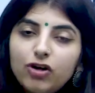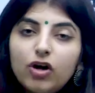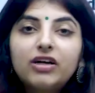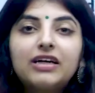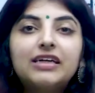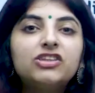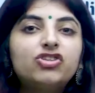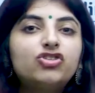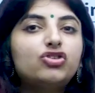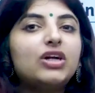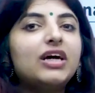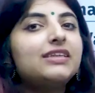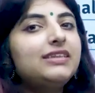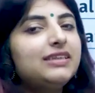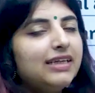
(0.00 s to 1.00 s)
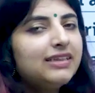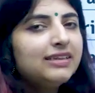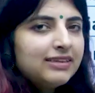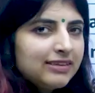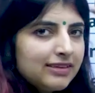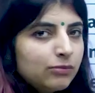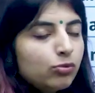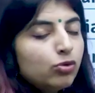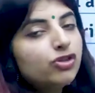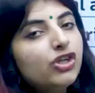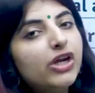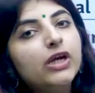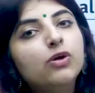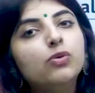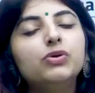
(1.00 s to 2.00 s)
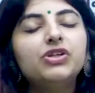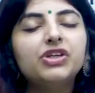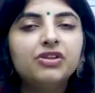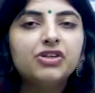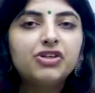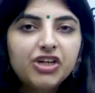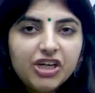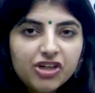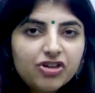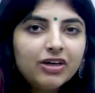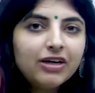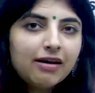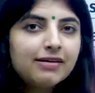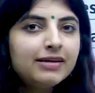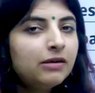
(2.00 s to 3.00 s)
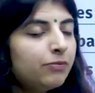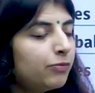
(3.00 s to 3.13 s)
or constructed and this is mostly used in the teaching learning